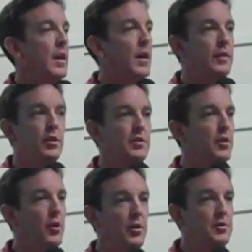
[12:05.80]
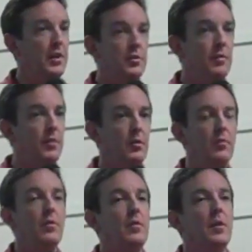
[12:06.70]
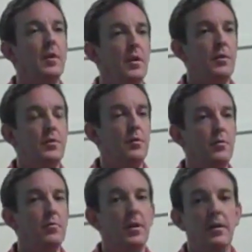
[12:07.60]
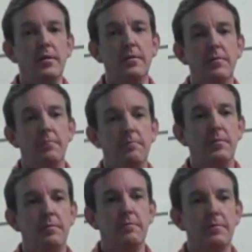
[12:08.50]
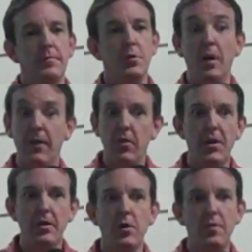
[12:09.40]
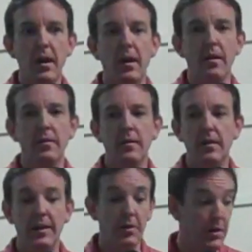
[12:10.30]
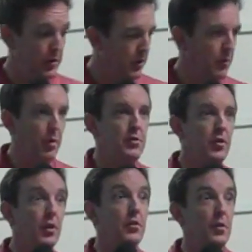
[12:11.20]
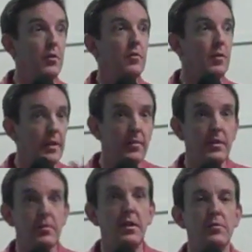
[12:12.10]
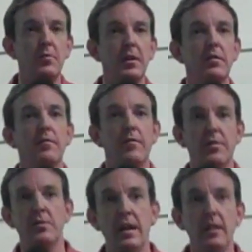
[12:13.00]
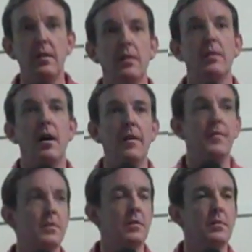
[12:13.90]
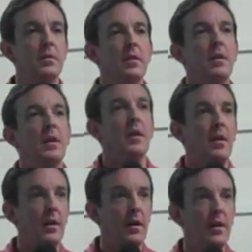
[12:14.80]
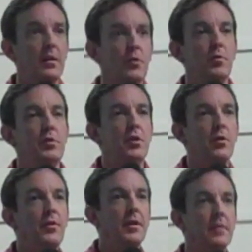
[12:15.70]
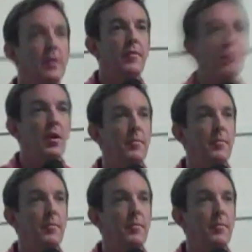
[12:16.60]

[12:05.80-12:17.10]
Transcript: and I just encourage each of you to do everything you can, in addition to what you're going to do in this district for the state offices, to ensure that Governor